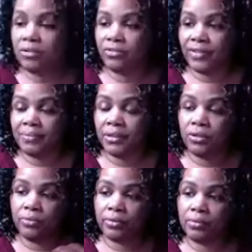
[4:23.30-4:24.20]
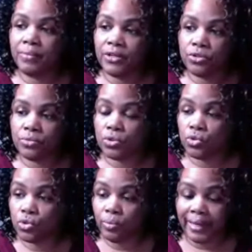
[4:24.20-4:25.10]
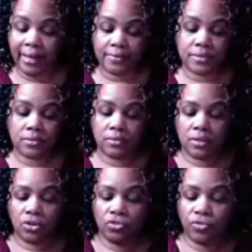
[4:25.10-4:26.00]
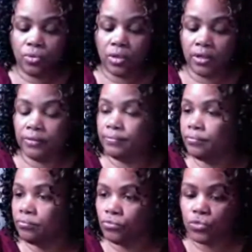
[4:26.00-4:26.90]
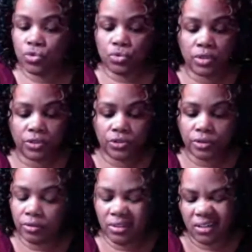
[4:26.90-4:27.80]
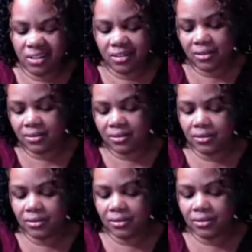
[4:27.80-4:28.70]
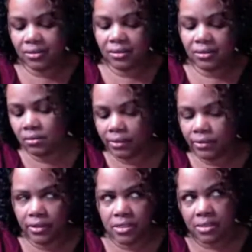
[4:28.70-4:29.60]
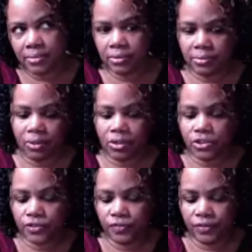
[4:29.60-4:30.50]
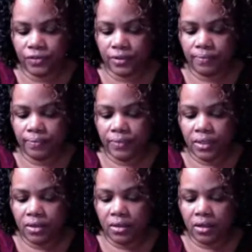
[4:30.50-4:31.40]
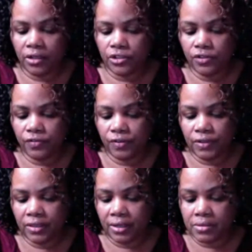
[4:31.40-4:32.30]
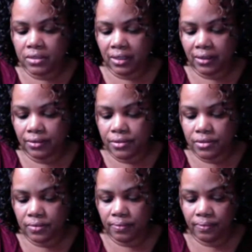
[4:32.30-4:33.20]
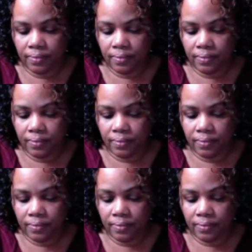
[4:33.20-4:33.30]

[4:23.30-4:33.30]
single family home with 3 bedrooms and 2 baths for $209, around in this neighborhood, about $150,000.